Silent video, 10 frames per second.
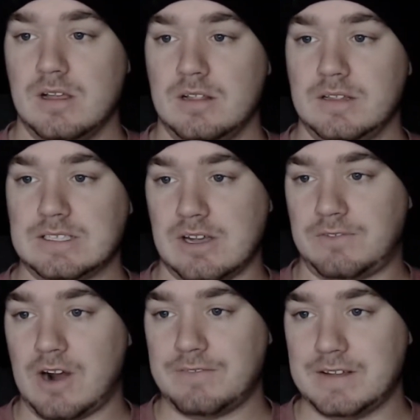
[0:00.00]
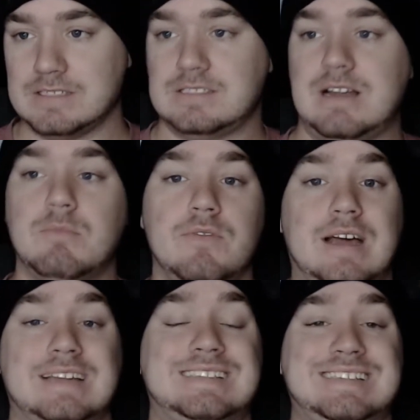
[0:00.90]
That's all for offense. Now moving
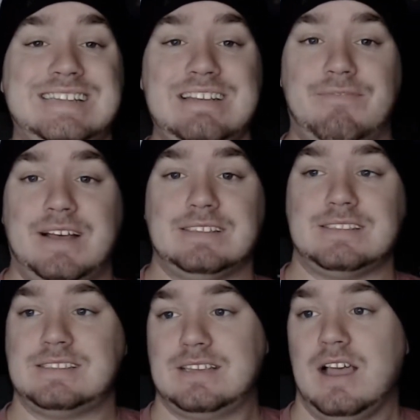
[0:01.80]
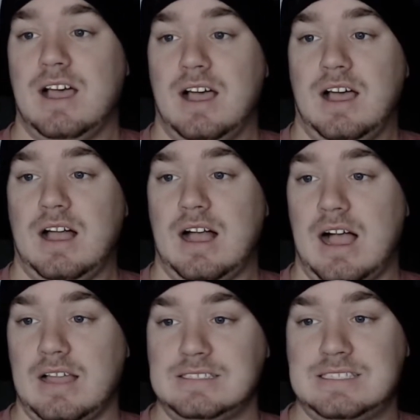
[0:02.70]
on to defense.
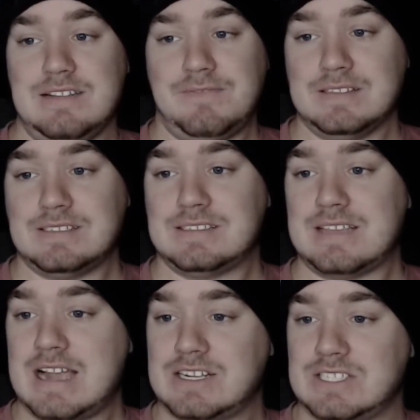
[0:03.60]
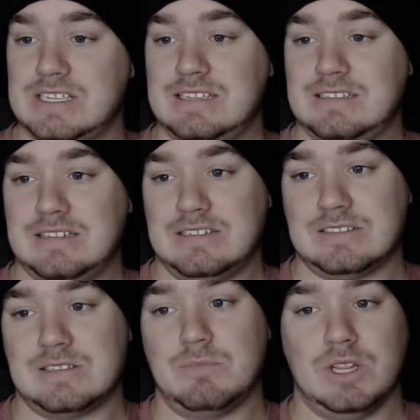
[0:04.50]
Defense, actually, there's
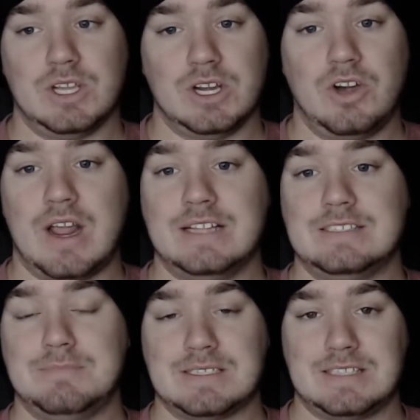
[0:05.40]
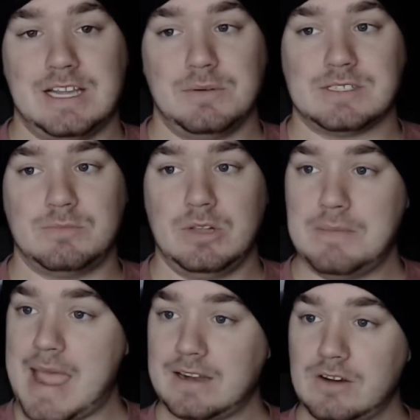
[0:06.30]
some really good grades mixed in with some really
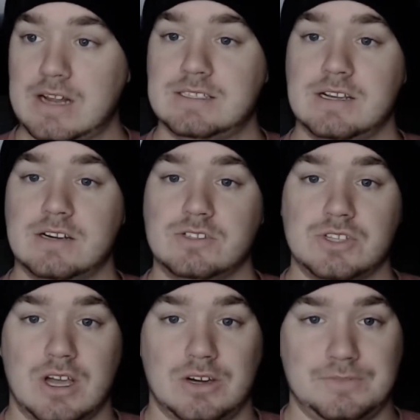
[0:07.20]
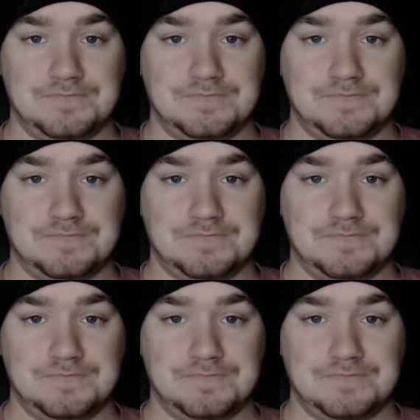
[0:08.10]
bad grades here, so